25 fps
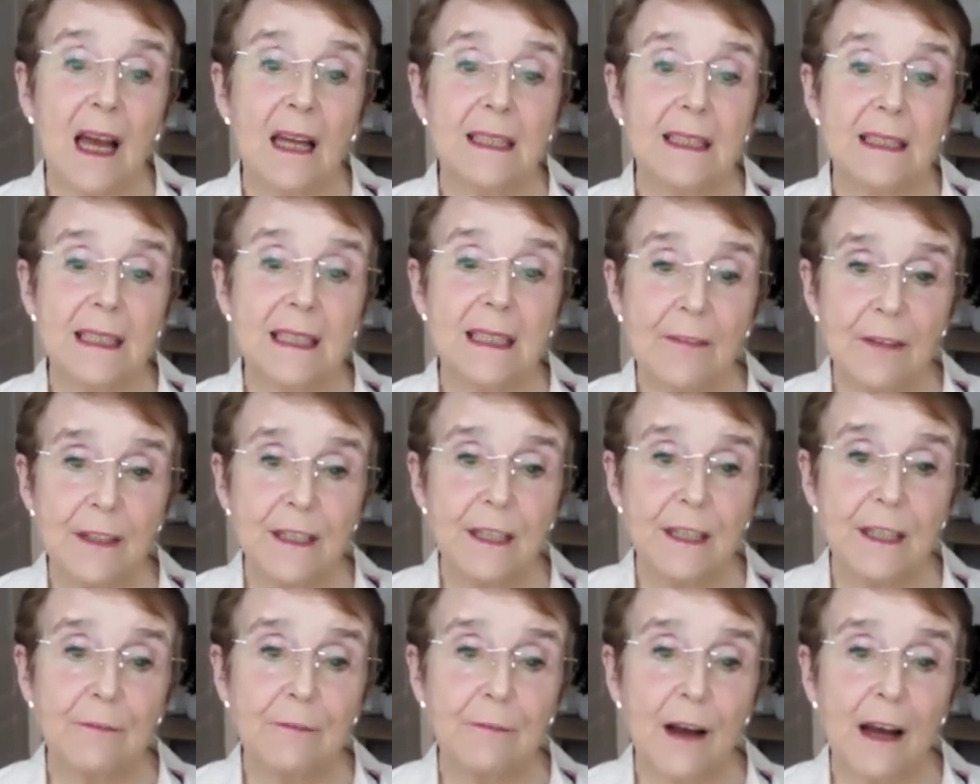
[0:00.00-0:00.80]

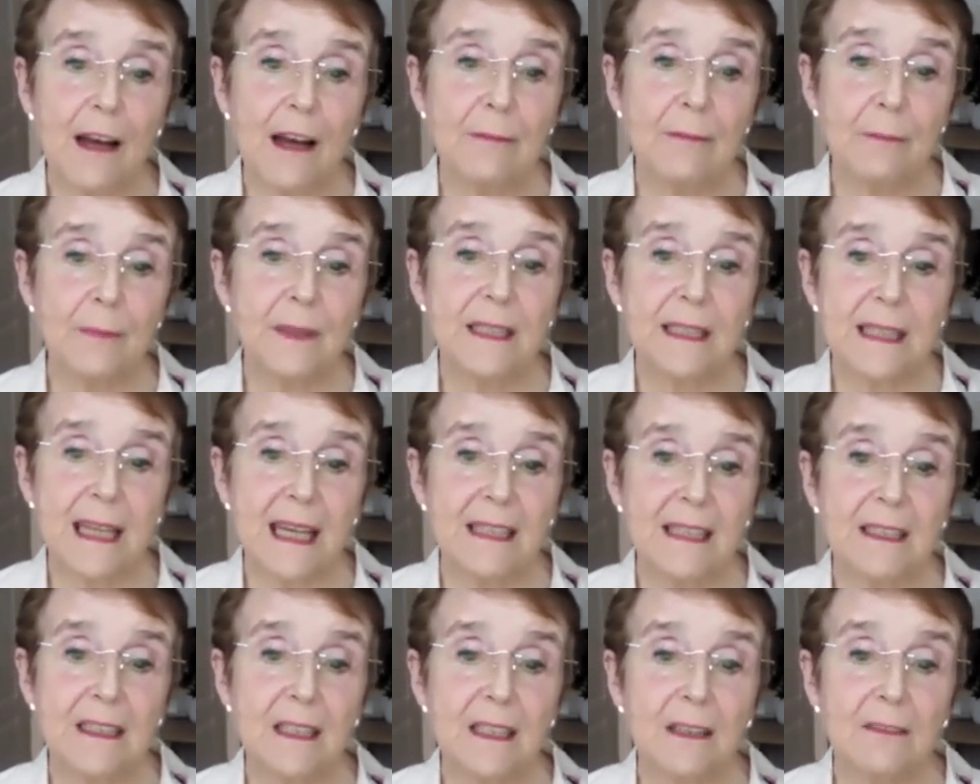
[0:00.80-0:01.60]

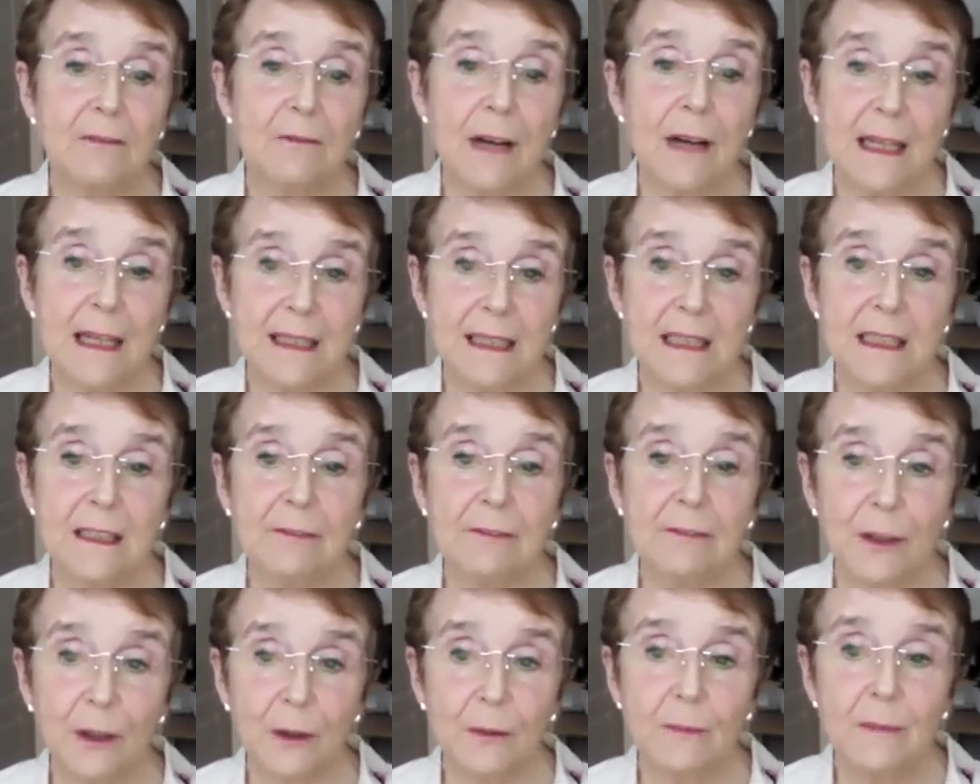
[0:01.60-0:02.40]
75%
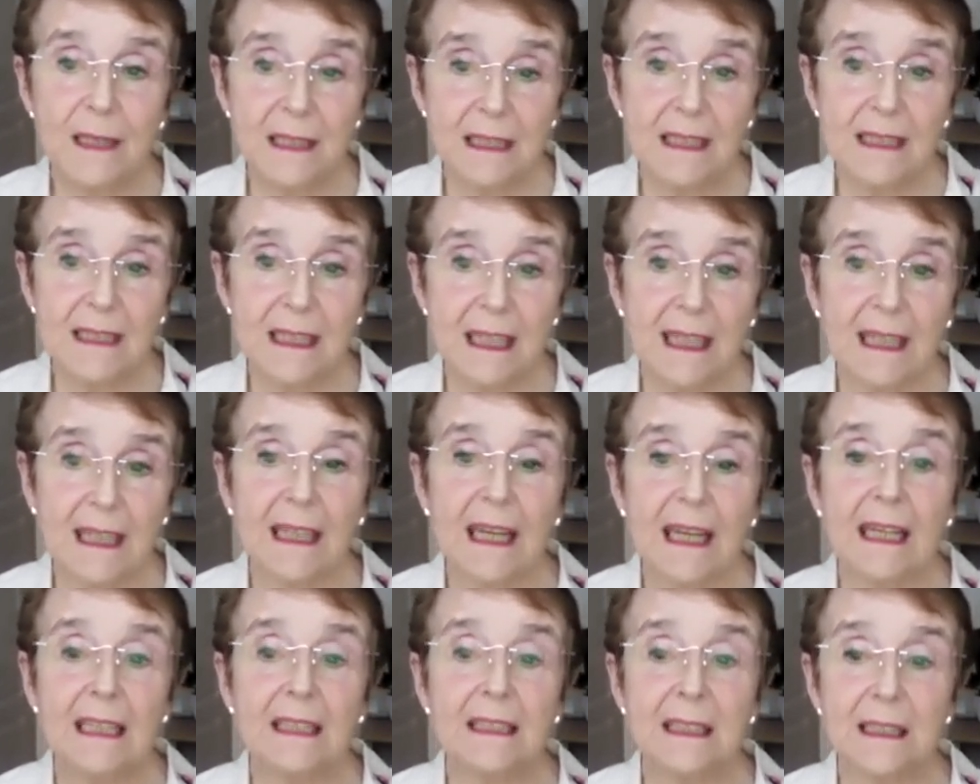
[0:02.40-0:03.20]
relative
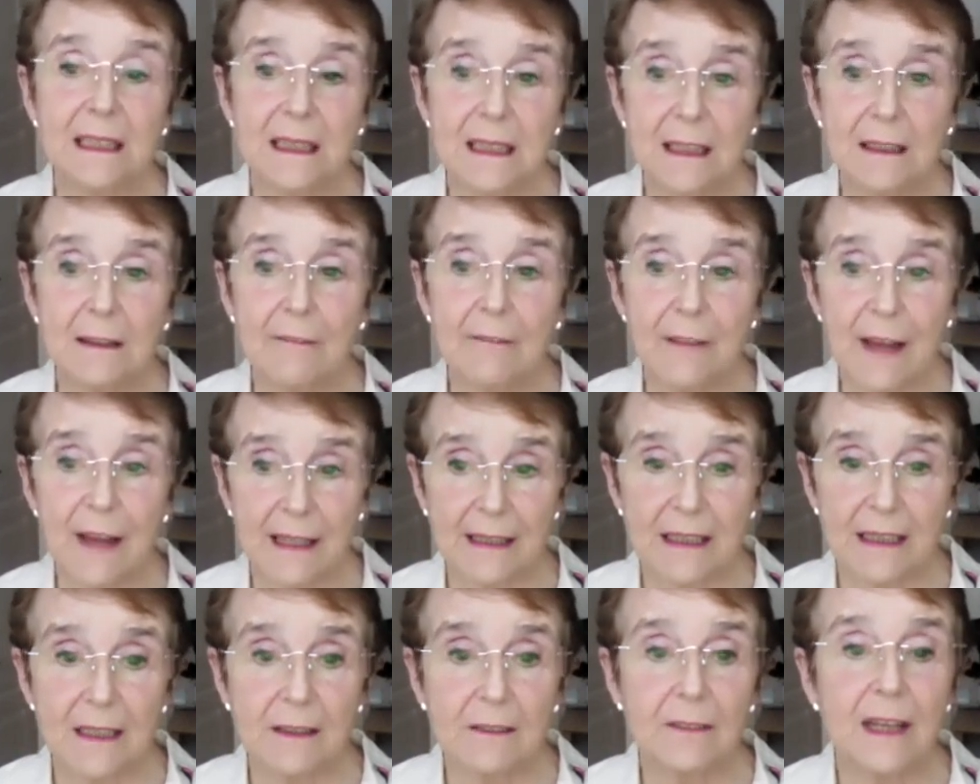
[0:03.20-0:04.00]
humidity, it's still
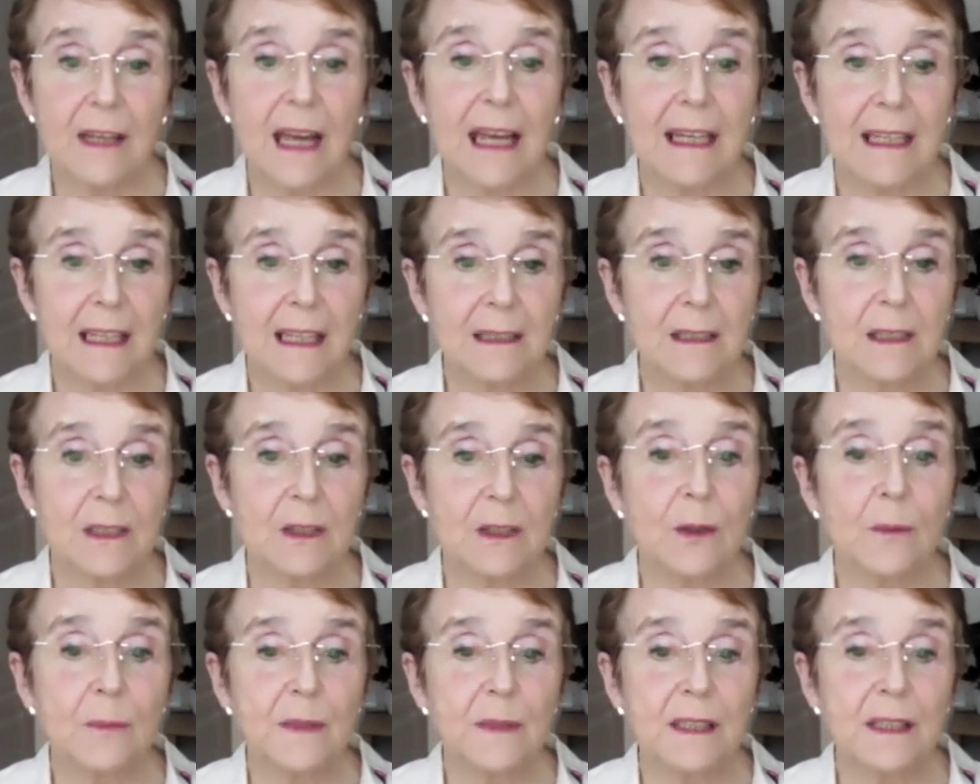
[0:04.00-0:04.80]
effective and
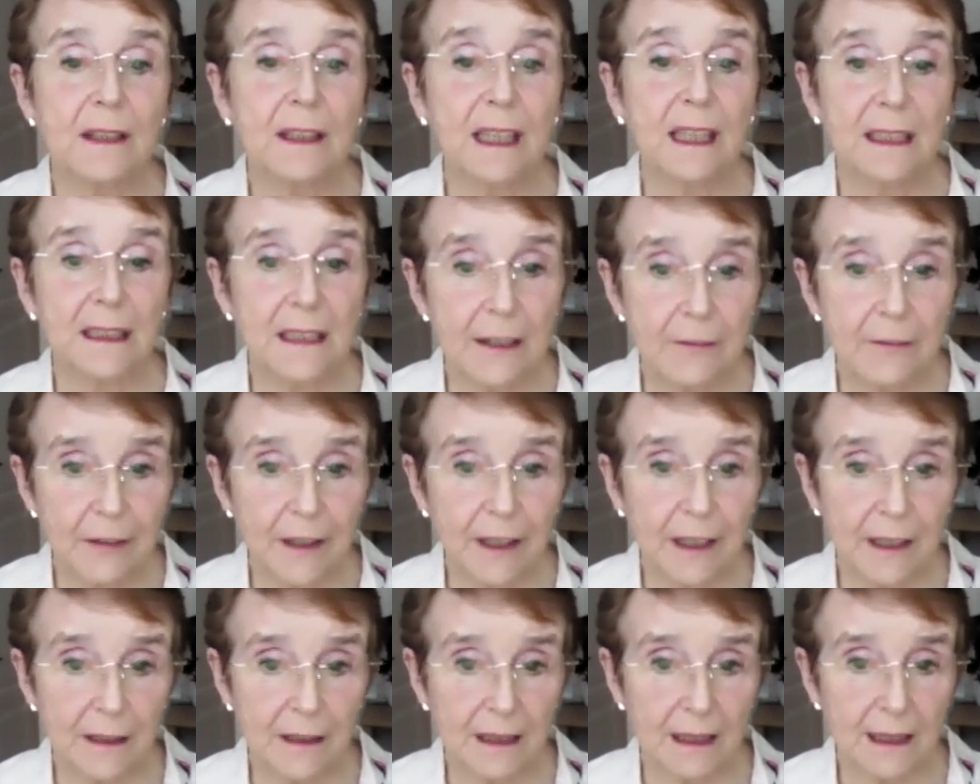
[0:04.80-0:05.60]
absorbs
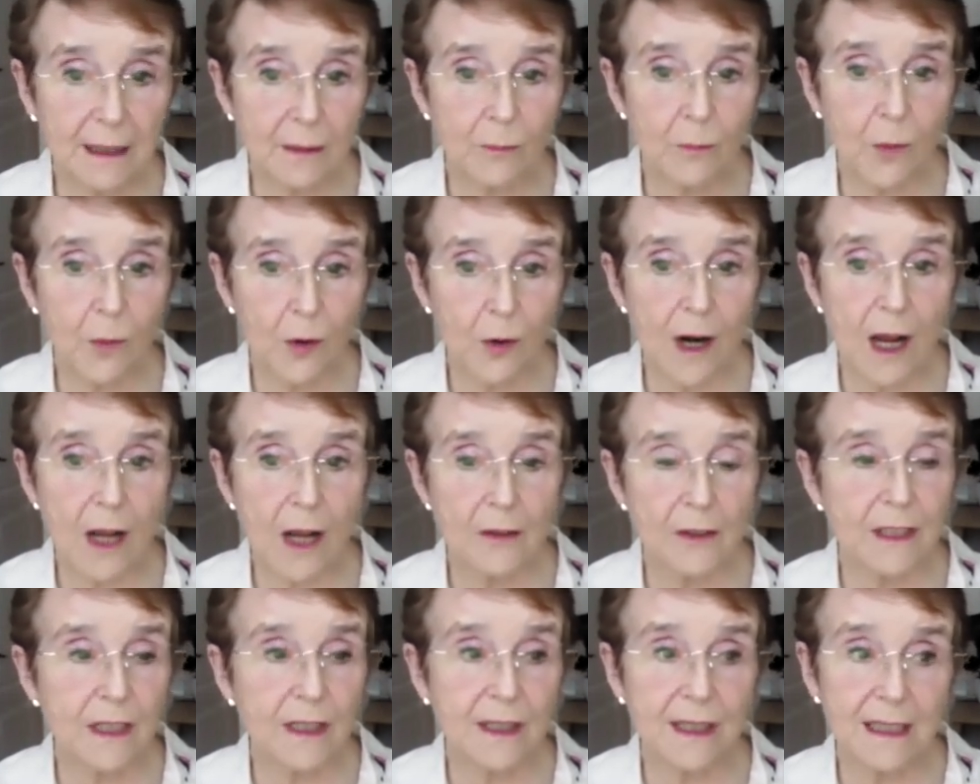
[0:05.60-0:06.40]
significantly more
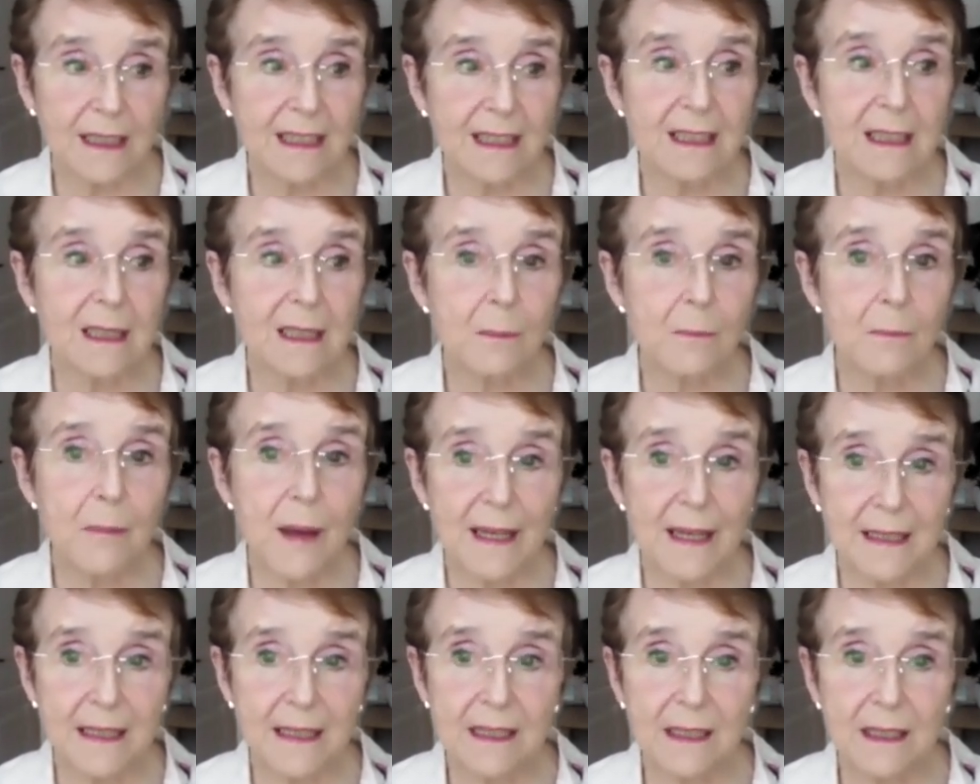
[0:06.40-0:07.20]
odour than its
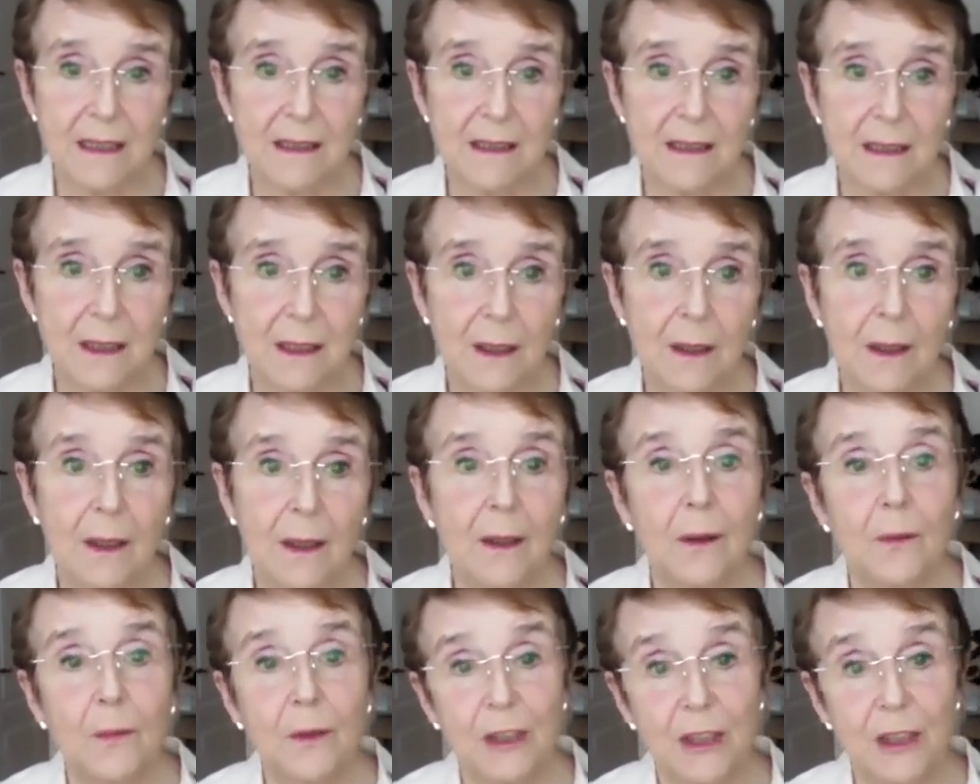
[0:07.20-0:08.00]
competitors,
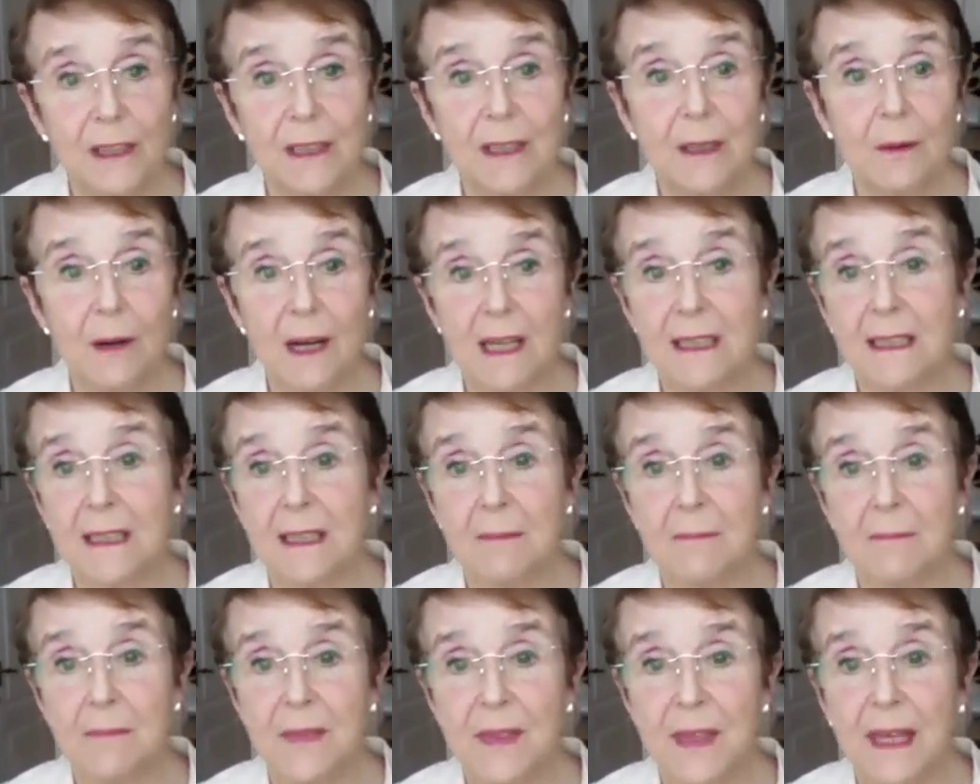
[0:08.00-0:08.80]
which is quite
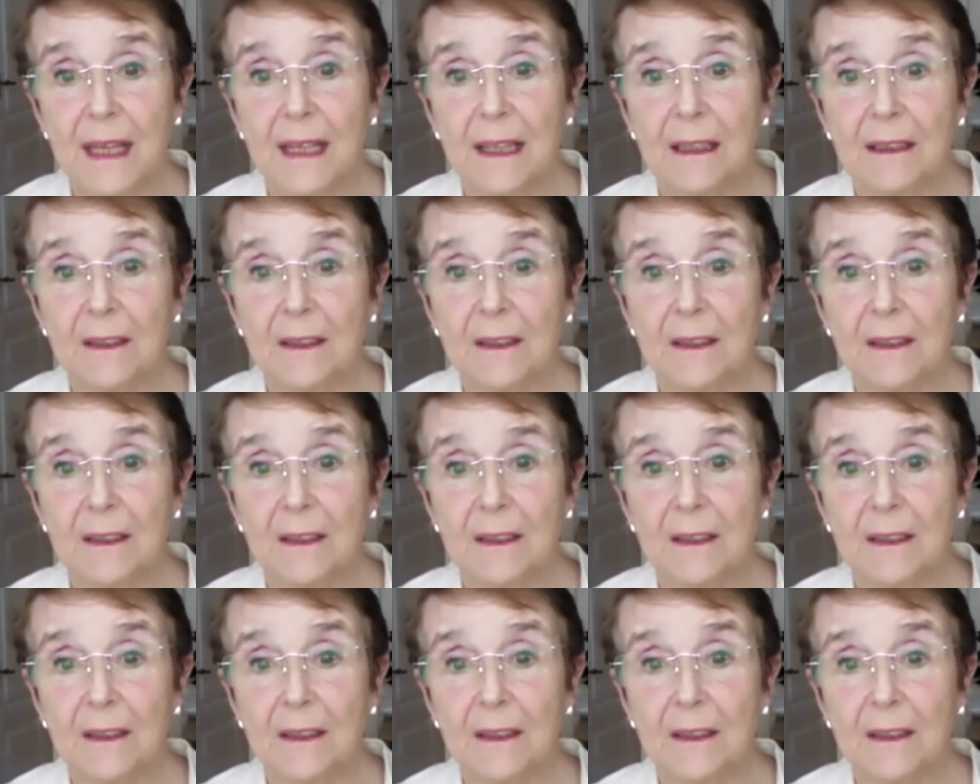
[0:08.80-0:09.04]
something.